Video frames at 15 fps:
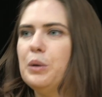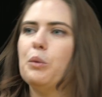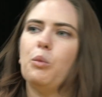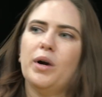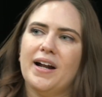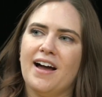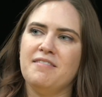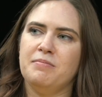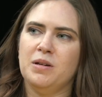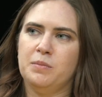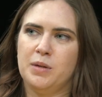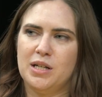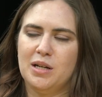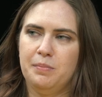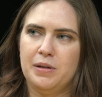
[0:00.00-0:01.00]
what I've been
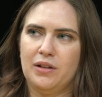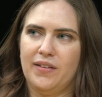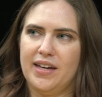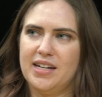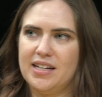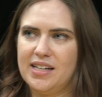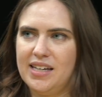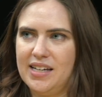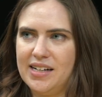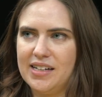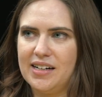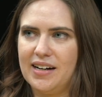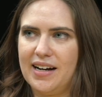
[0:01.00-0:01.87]
manipulating here